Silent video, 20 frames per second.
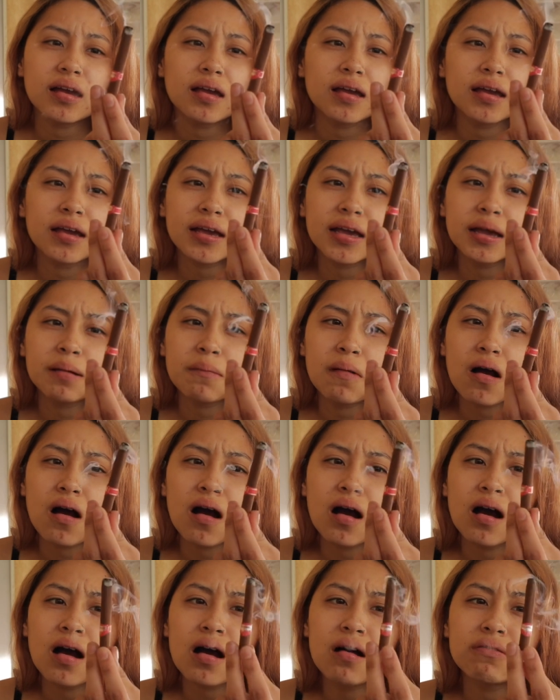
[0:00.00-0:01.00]
It came
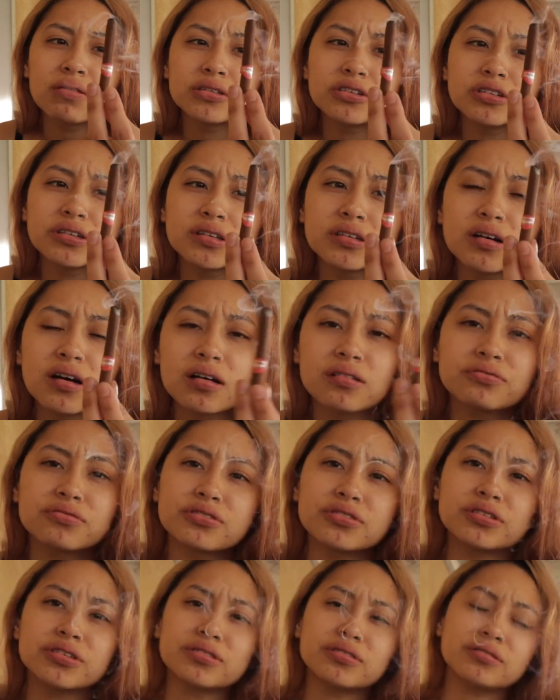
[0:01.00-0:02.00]
off, I took it off,
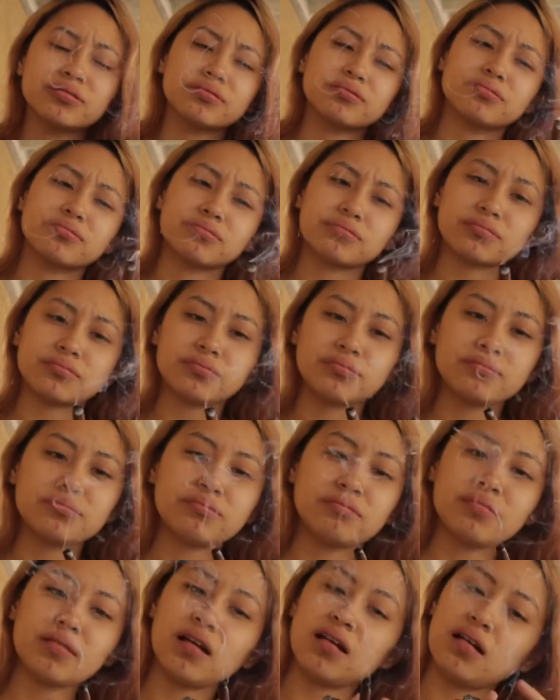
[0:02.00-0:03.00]
or
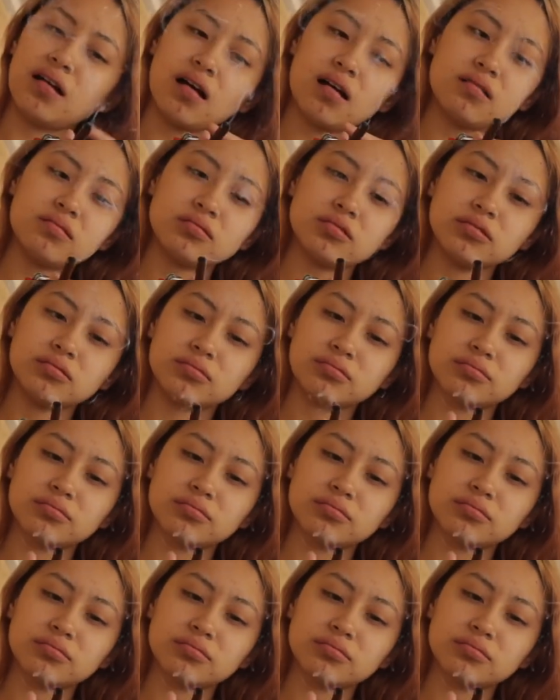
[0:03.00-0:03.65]
I don't know.